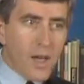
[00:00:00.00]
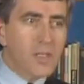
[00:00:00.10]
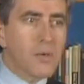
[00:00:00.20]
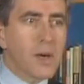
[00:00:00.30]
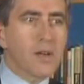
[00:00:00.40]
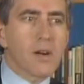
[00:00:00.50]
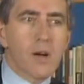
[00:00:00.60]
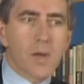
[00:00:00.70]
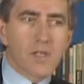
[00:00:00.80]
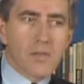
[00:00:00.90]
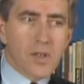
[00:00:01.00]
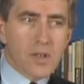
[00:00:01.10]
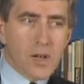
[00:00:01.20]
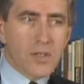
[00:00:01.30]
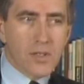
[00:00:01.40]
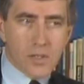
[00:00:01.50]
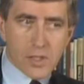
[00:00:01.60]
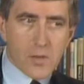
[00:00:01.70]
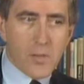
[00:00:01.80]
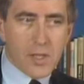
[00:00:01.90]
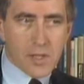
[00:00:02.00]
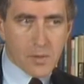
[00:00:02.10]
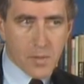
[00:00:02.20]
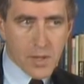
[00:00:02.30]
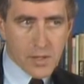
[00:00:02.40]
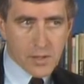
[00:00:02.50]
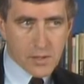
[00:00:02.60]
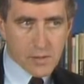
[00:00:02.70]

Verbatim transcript: a writer, how much of your guts do you spill on the page?